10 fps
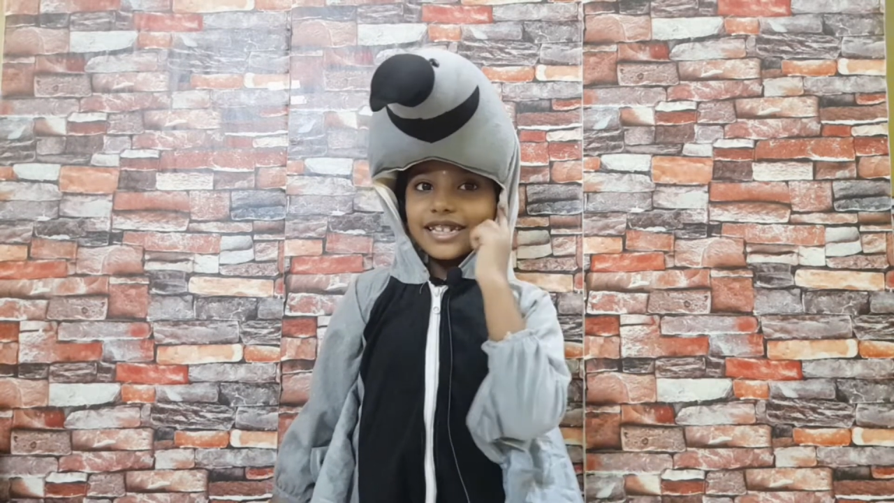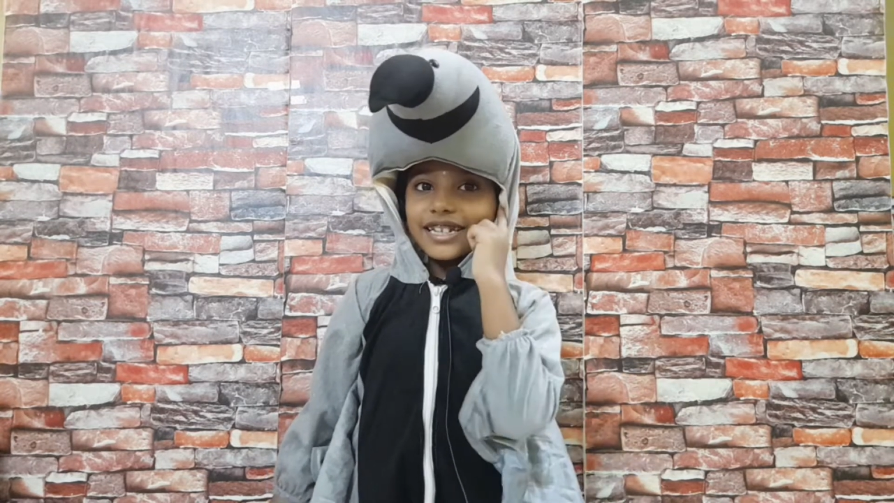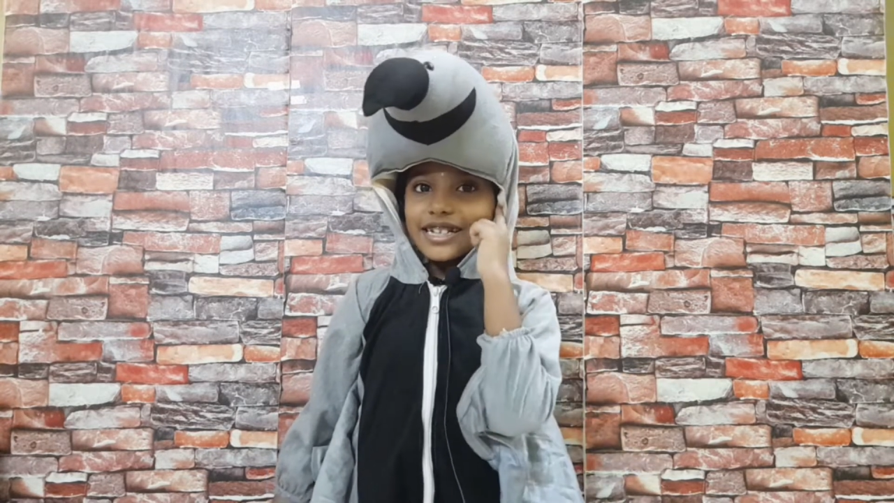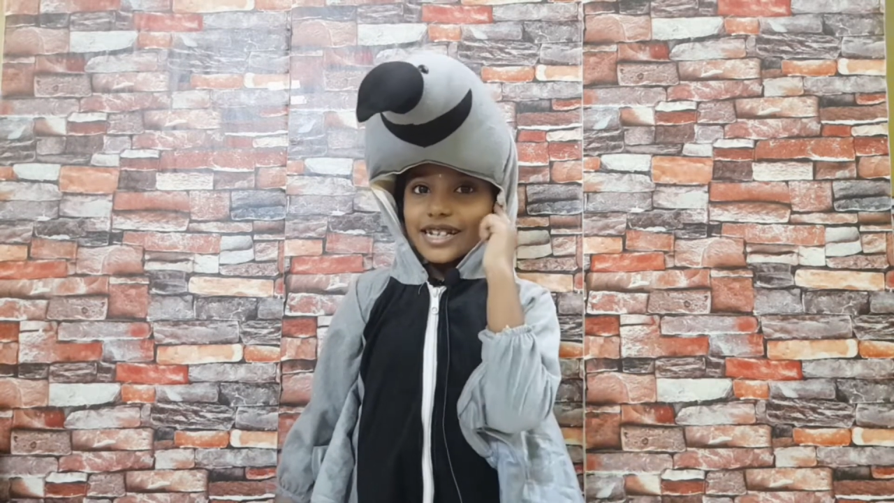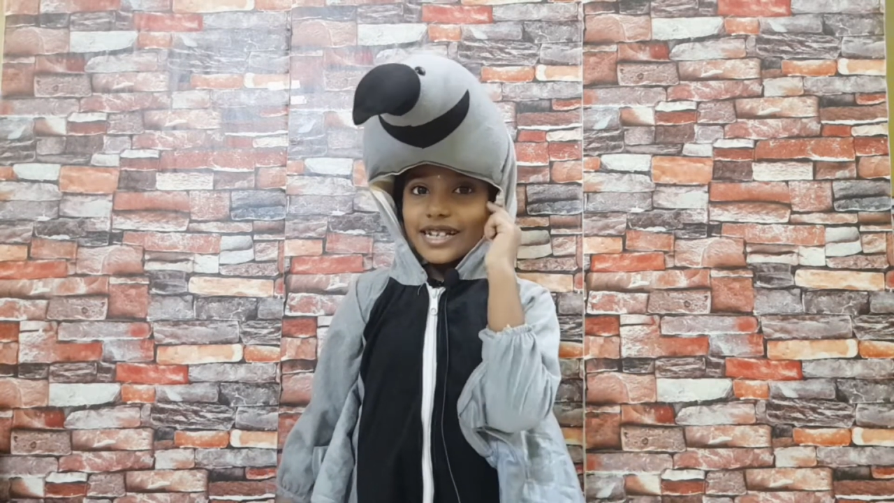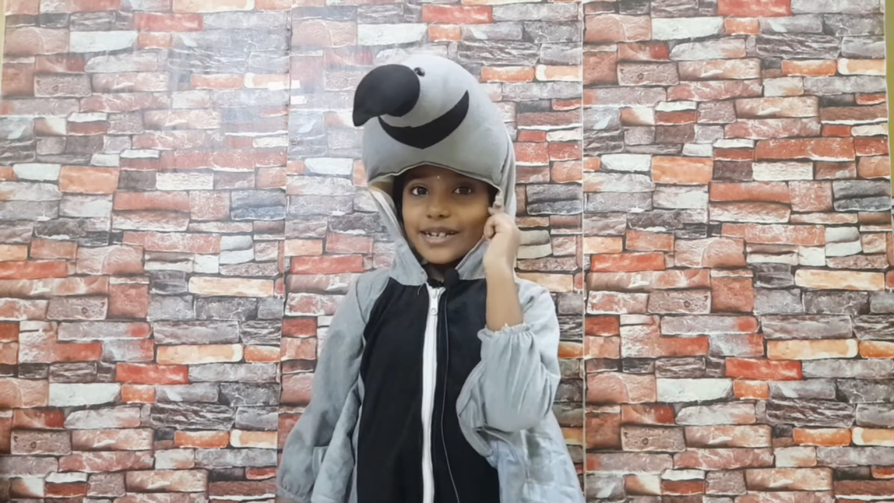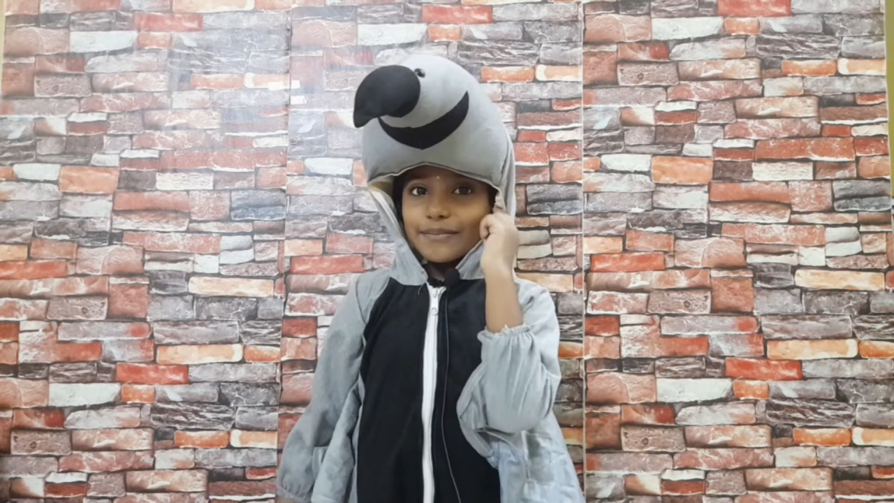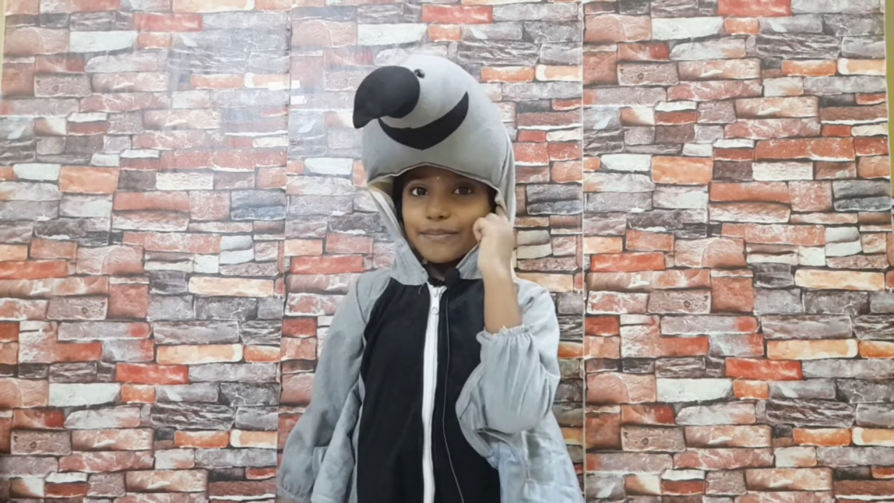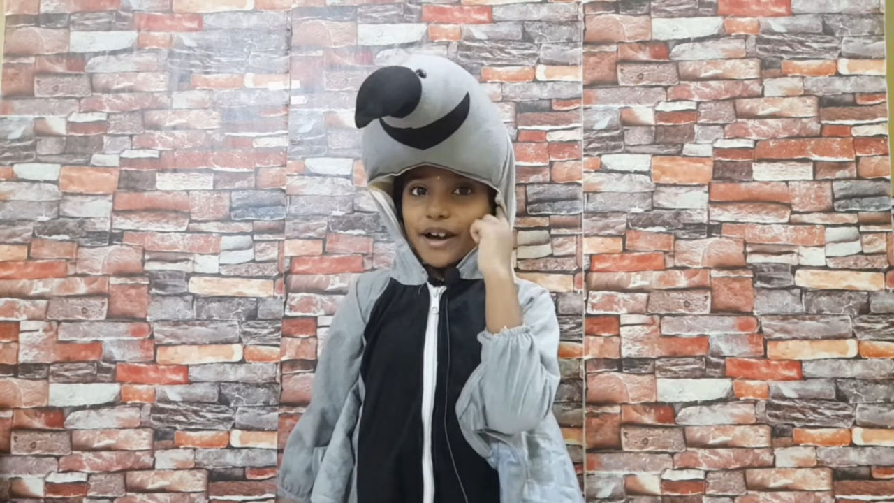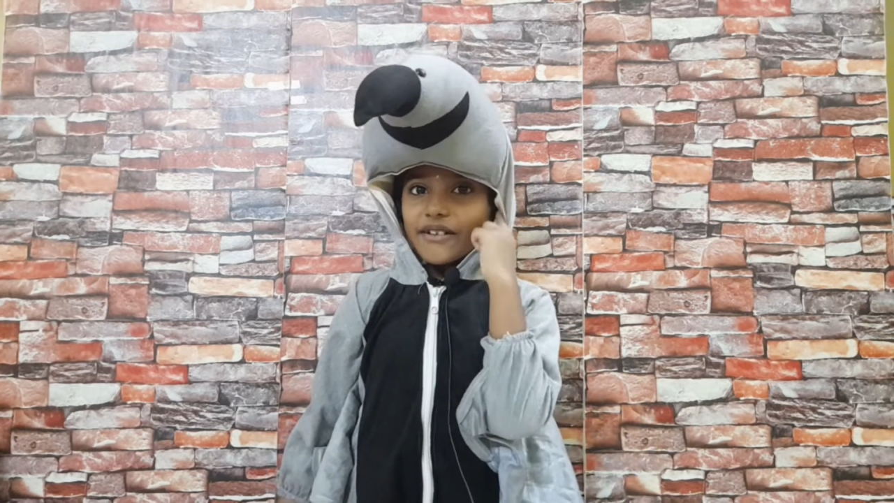
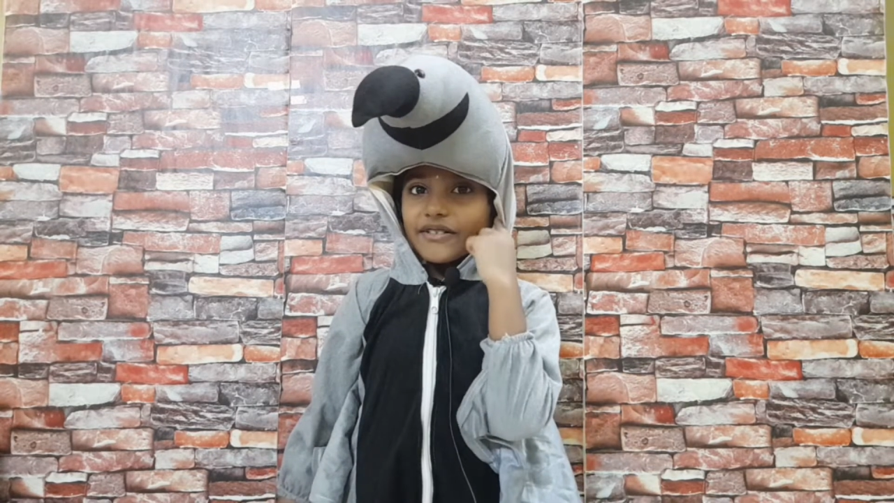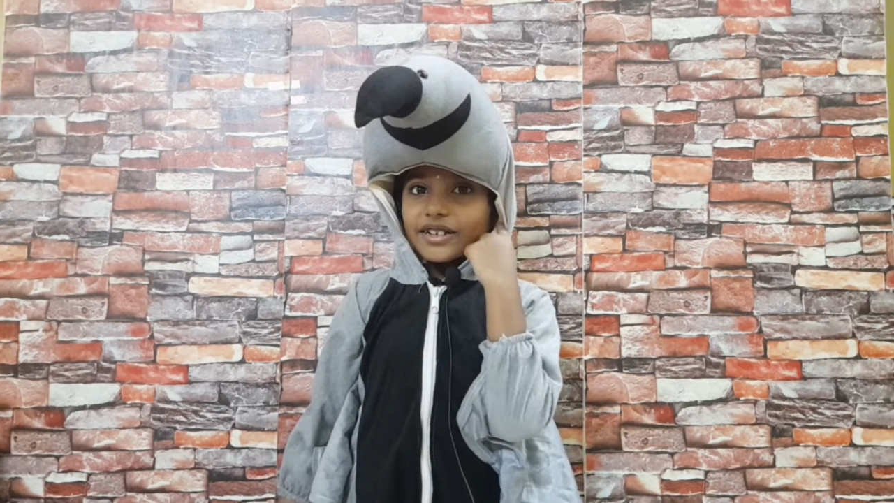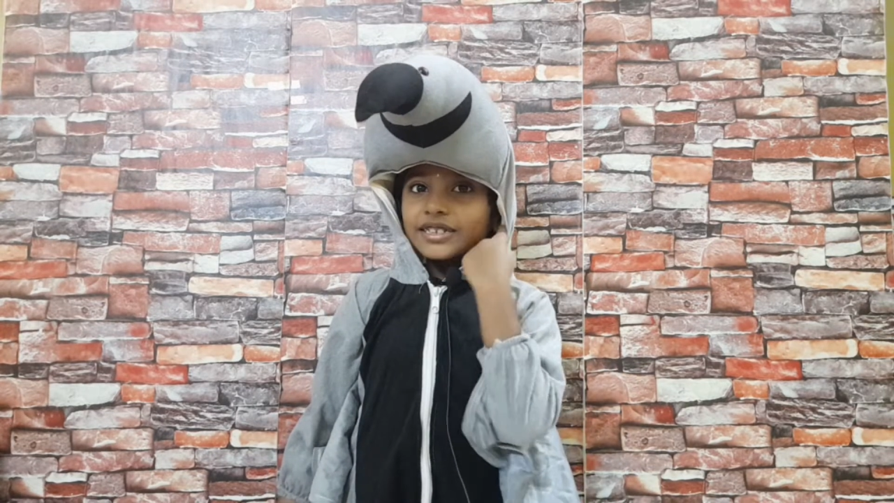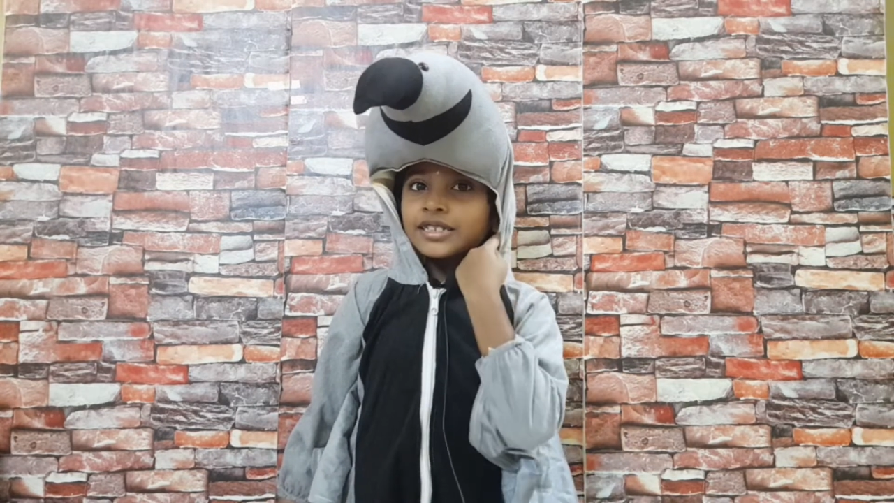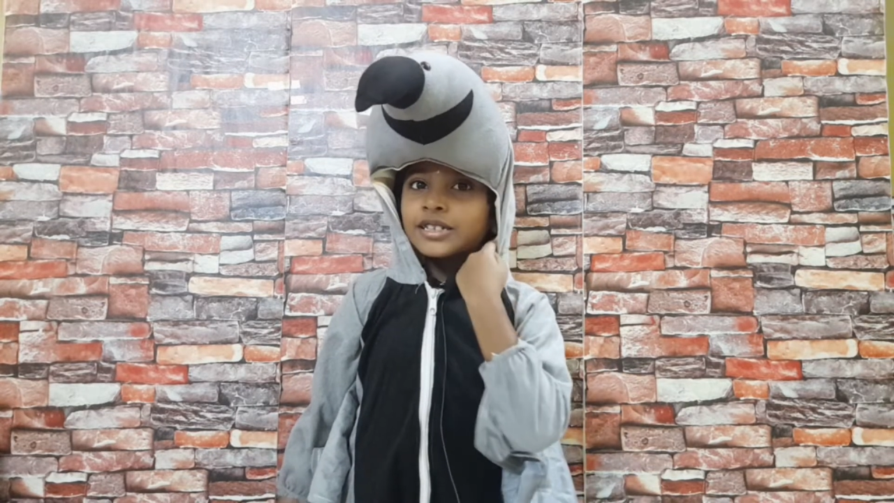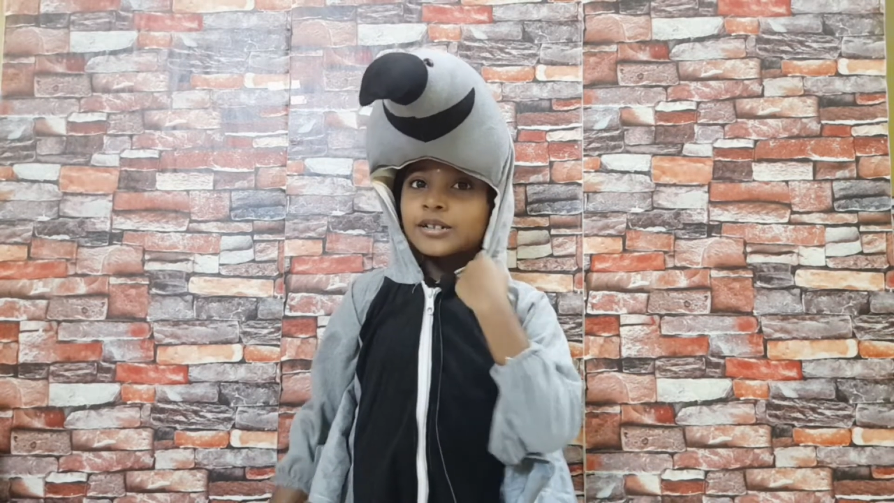hearing power is